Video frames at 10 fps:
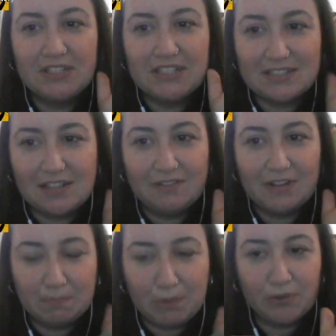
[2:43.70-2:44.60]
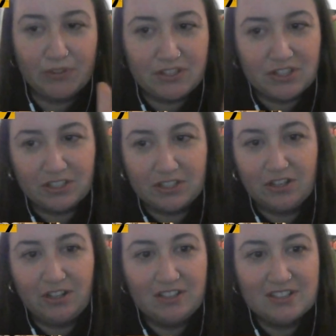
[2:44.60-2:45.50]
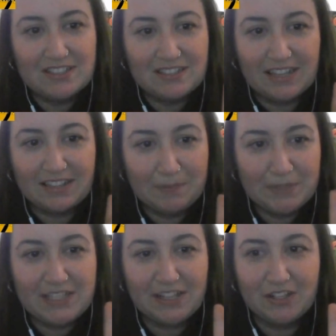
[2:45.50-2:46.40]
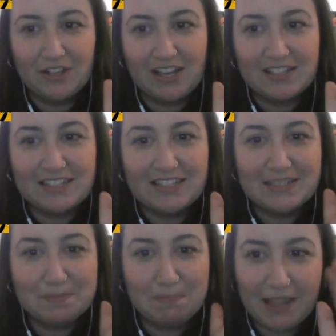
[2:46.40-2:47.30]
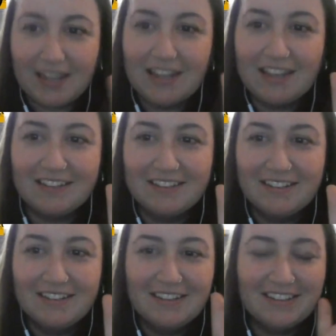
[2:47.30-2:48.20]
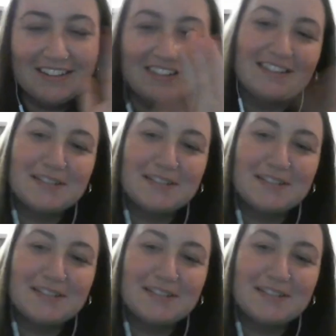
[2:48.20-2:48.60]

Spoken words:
is loving both the Gyllenhaals. Like, let me tell you guys, it is pain. It is